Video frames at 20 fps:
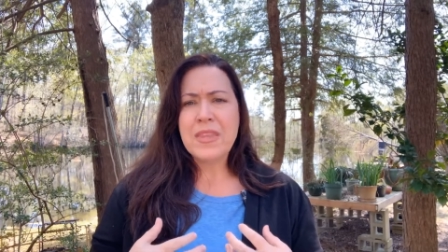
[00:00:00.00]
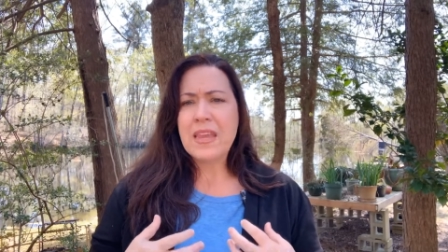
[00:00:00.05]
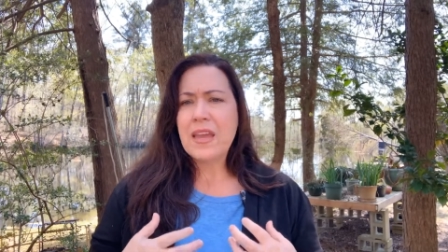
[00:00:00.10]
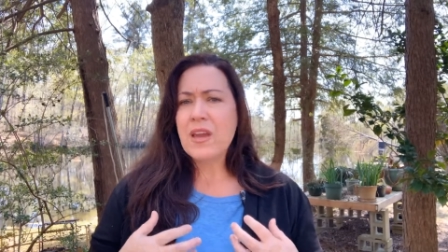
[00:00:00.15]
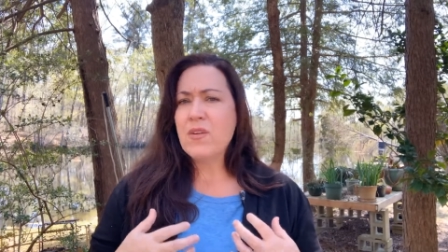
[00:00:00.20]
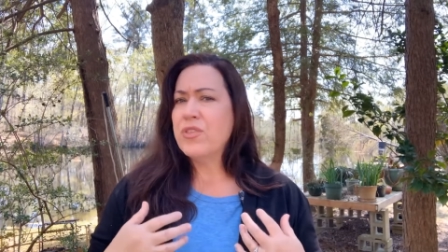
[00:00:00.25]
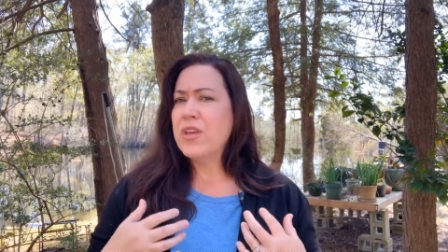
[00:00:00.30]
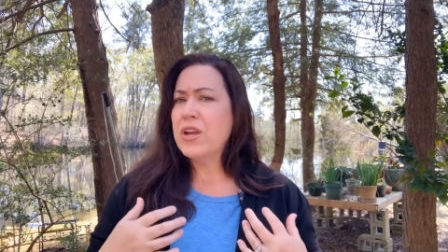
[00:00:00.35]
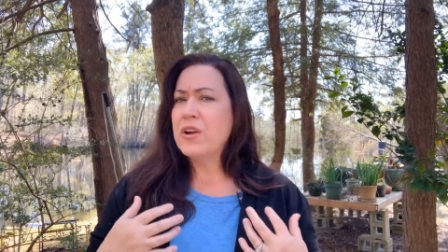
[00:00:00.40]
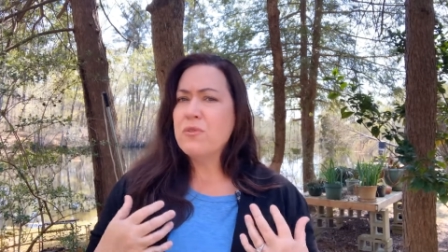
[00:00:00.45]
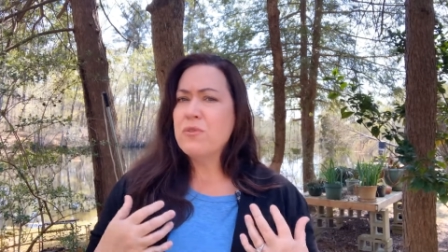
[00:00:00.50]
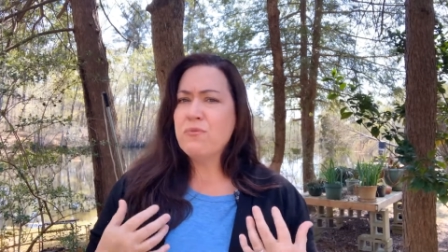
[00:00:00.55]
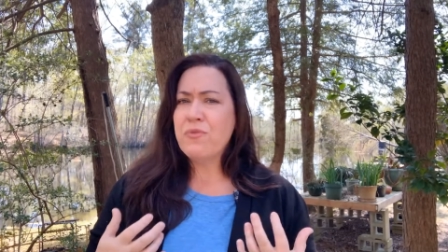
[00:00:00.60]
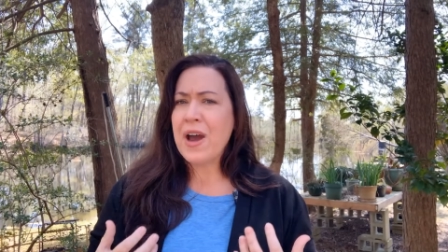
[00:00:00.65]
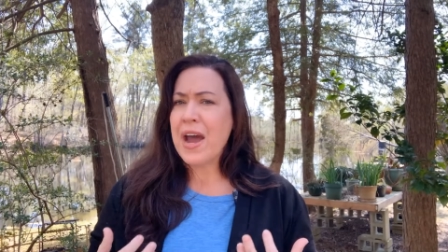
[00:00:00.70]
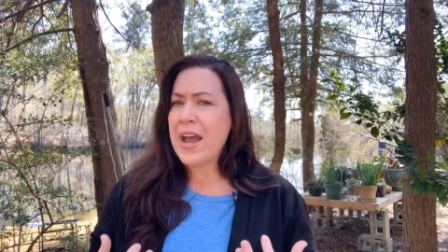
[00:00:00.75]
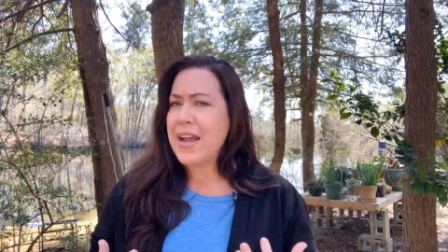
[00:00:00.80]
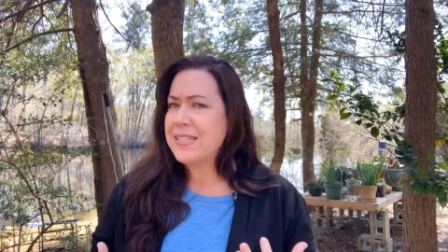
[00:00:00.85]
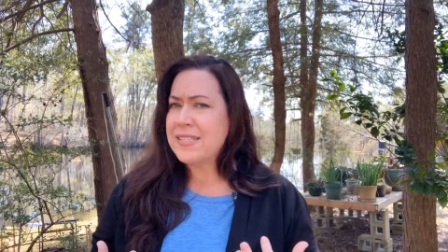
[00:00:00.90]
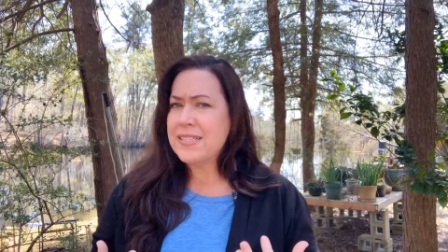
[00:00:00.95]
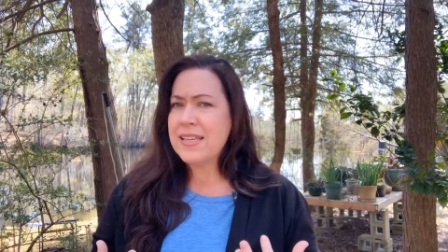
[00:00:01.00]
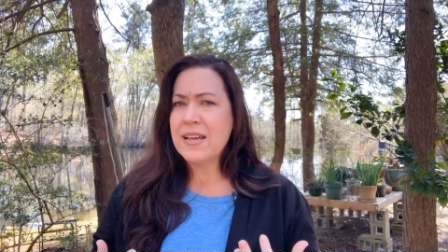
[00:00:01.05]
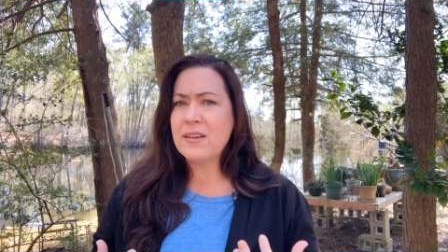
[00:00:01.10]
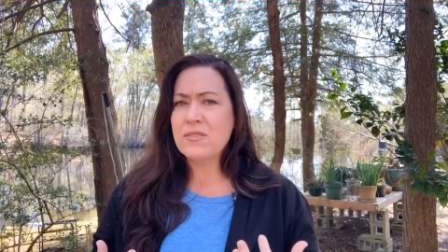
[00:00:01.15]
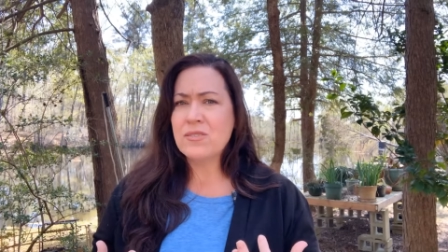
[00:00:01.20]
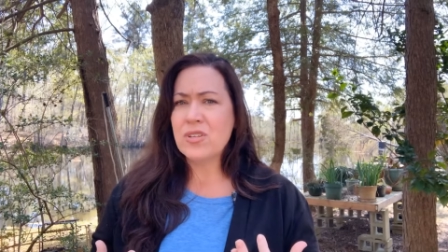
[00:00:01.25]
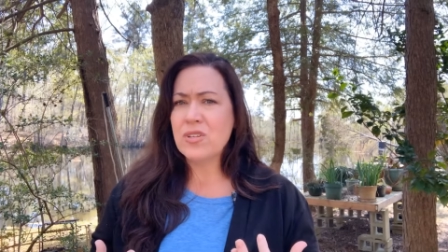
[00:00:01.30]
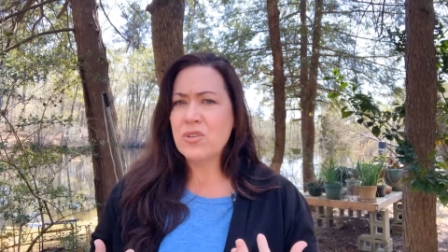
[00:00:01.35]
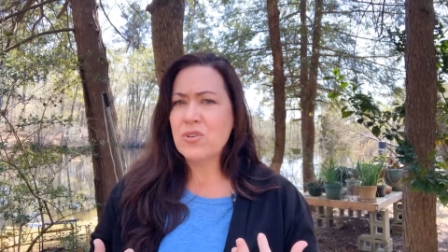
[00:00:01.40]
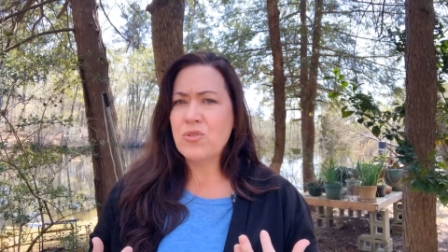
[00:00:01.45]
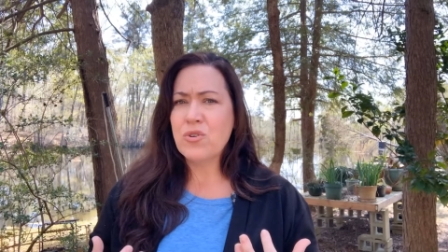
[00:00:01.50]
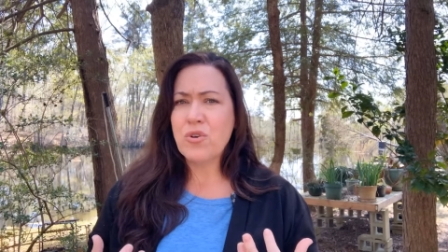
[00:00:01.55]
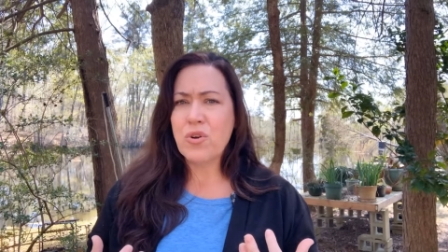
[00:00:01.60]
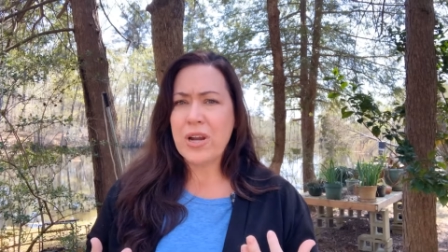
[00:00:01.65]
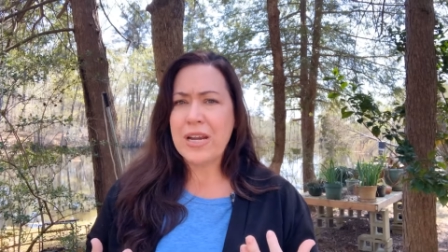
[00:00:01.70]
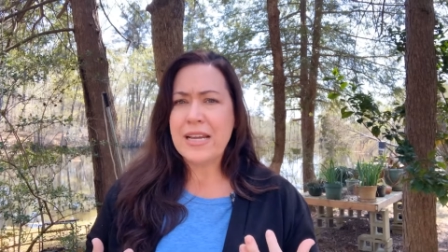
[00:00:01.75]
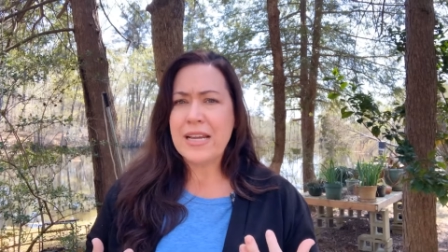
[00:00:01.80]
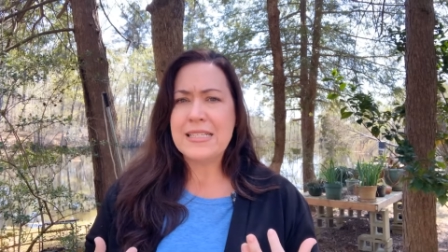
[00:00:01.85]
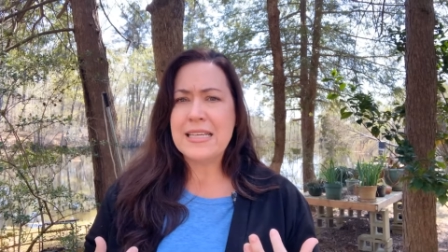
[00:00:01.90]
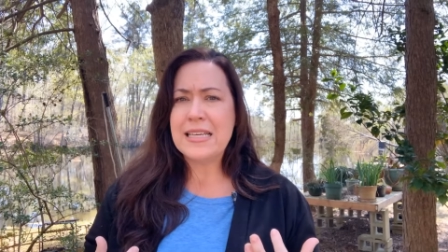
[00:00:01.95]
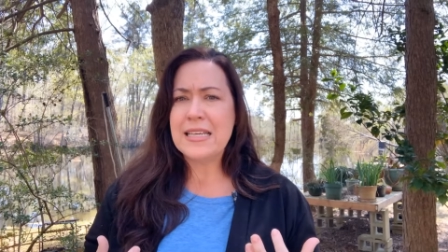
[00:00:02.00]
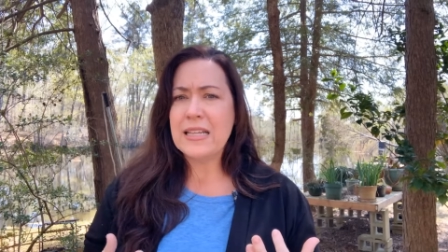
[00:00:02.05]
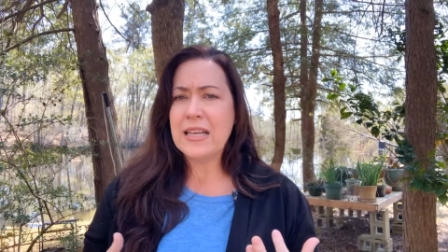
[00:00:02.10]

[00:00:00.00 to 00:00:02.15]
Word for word: If their advice sounds a little crazy,